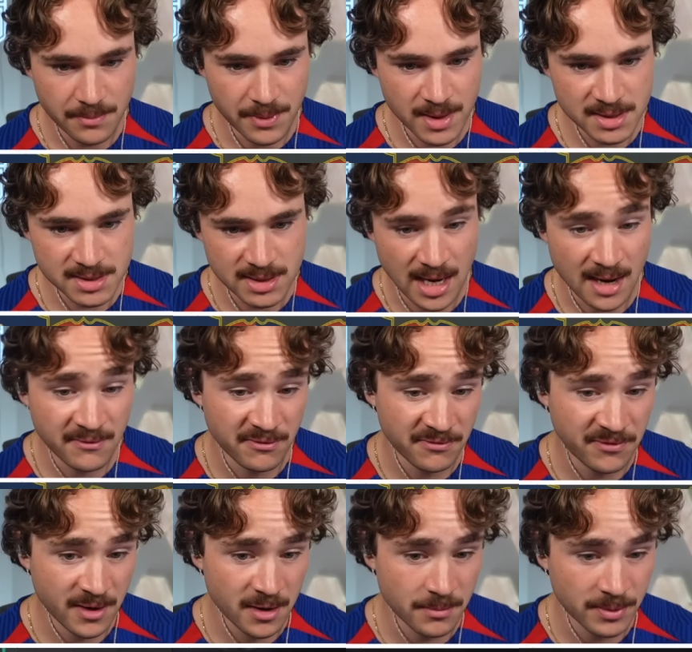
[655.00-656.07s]
pace, kind of a
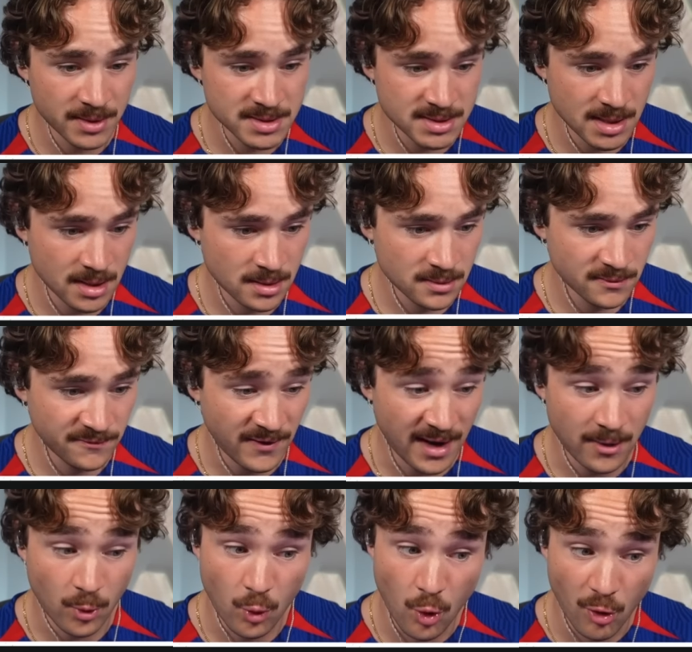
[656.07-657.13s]
fire play style.
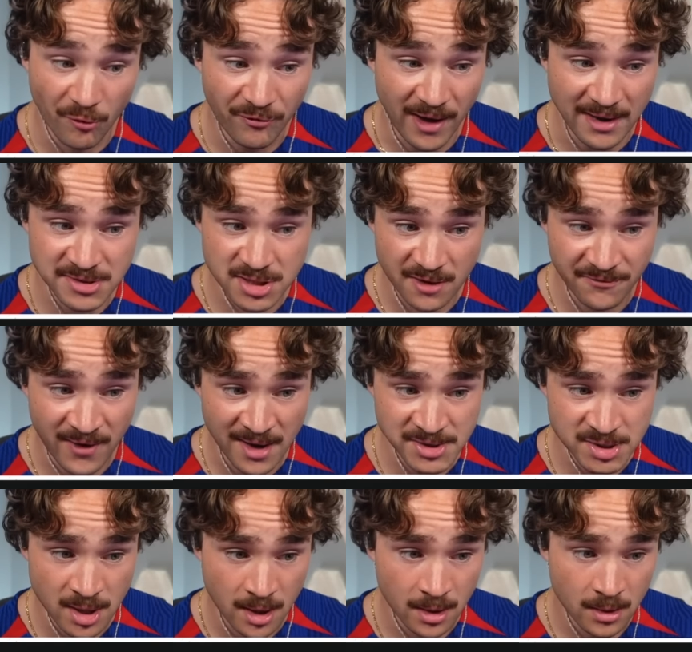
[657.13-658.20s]
5, ooh, 5-star,
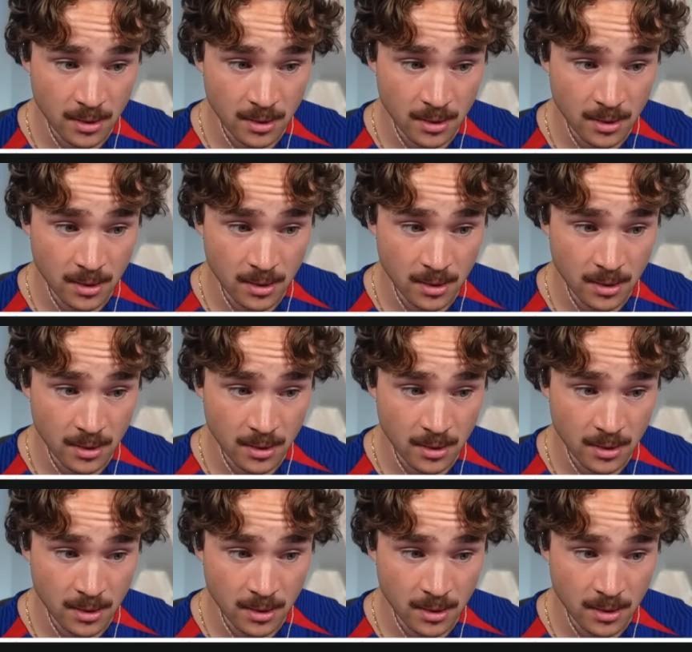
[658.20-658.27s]
5-star.